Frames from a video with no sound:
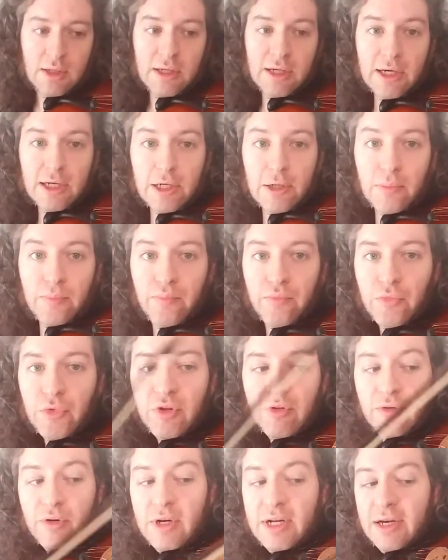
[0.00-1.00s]
Um,
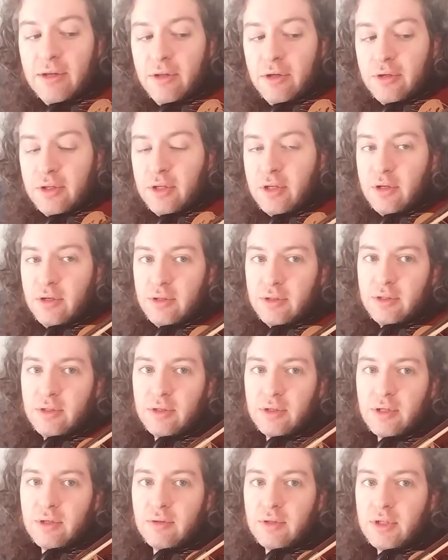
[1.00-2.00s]
for now though, you know, you
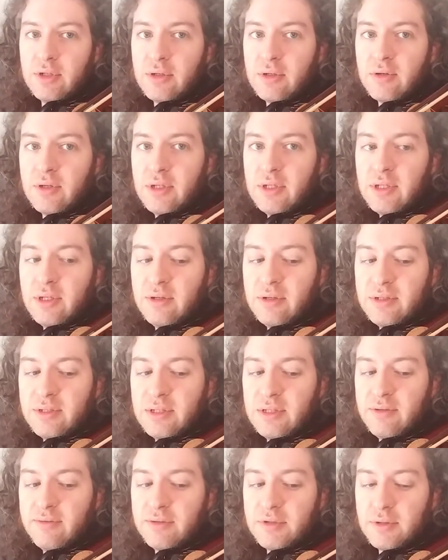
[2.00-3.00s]
can you can really notice the
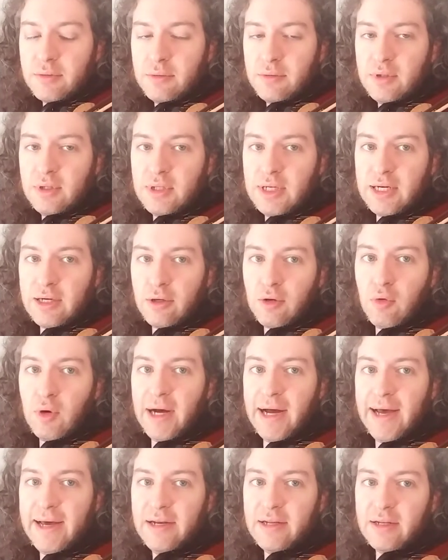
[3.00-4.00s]
difference between how
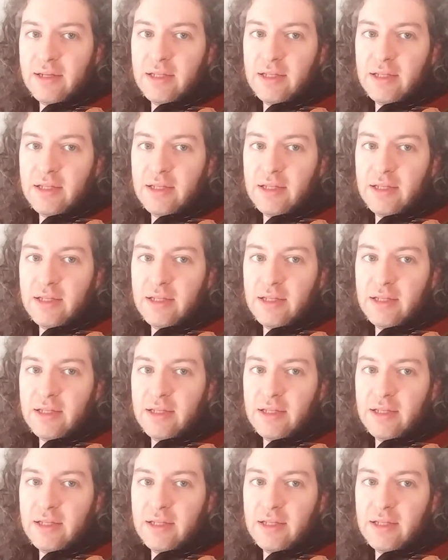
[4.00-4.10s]
quiet and